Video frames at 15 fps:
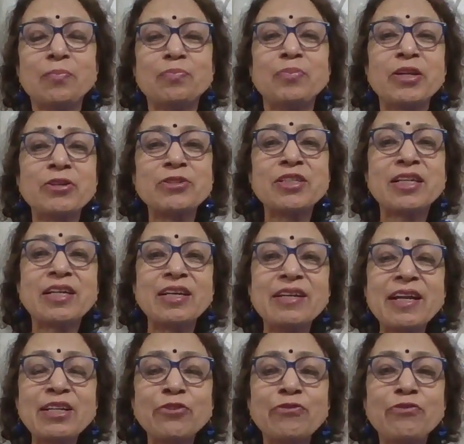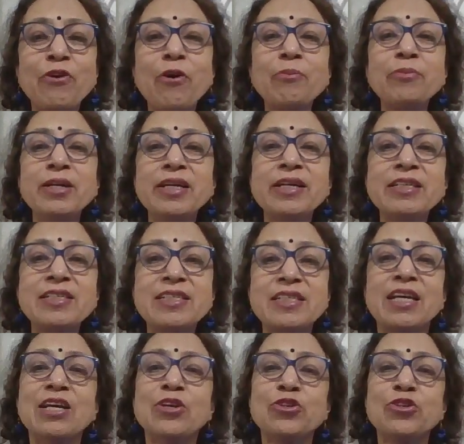because the correct form is